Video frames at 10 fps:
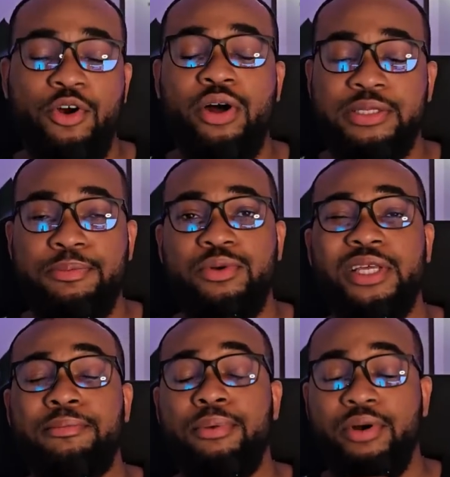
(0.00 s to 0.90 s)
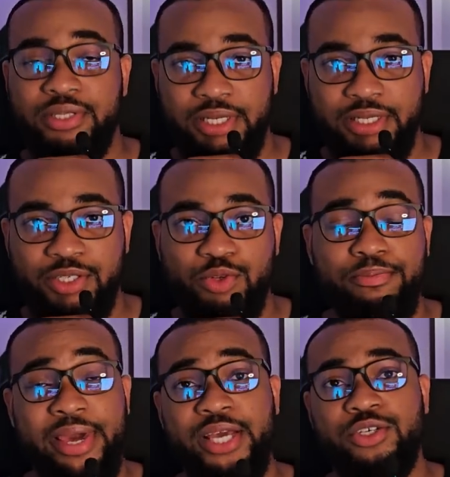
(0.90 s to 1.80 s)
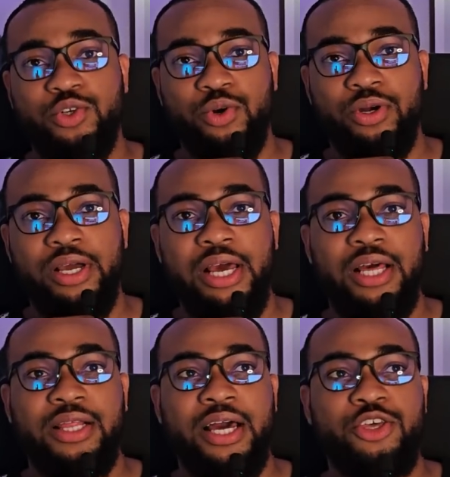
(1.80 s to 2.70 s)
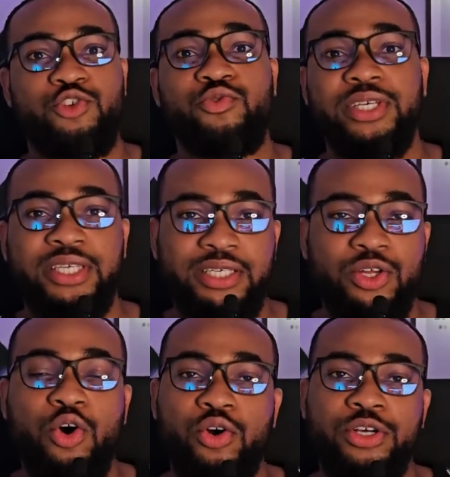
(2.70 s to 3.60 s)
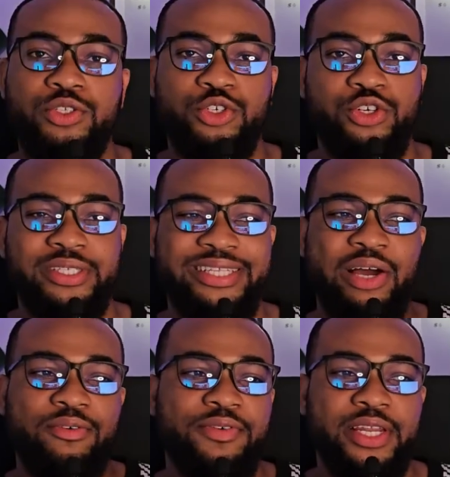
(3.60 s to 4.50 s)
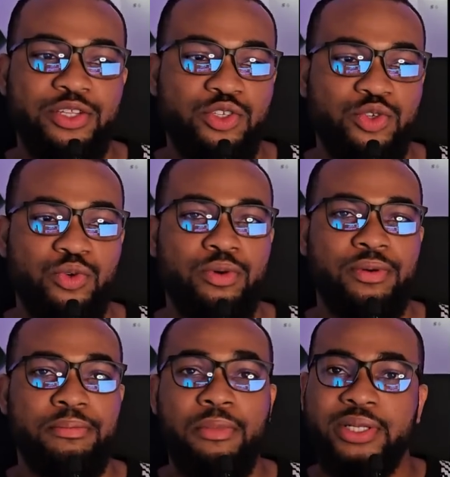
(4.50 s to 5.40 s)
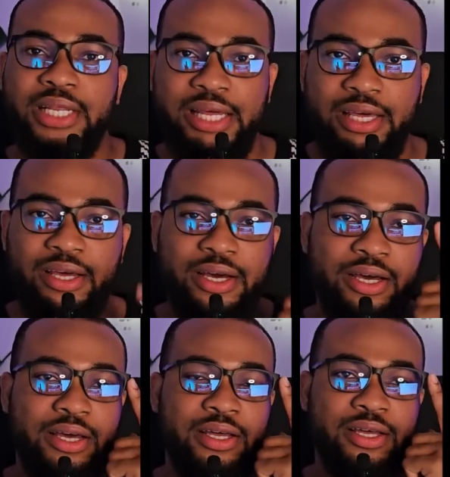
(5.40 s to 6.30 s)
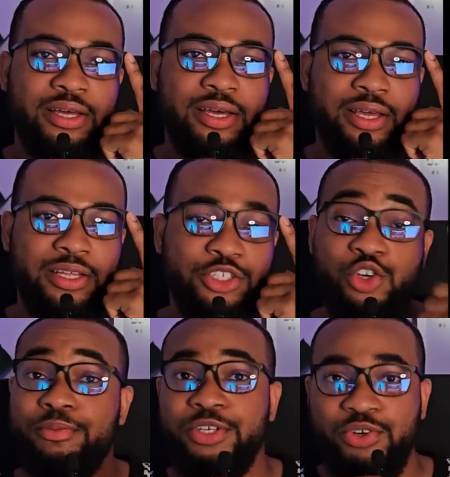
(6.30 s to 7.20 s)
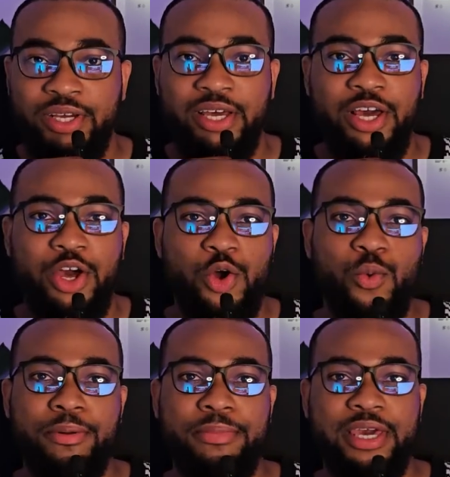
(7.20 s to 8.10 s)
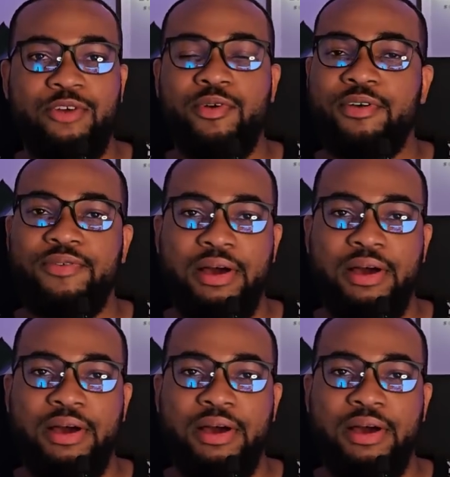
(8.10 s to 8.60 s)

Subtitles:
the utmost importance to make sure that you resist the urge to just delving into modeling geometry when making Revit